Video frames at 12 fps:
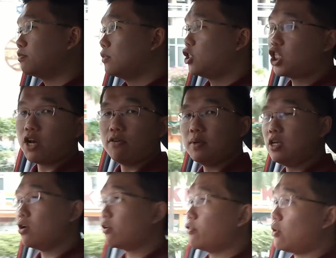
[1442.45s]
share with me
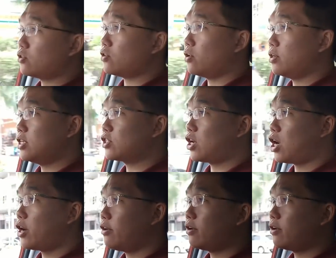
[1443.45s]
your thoughts on this car.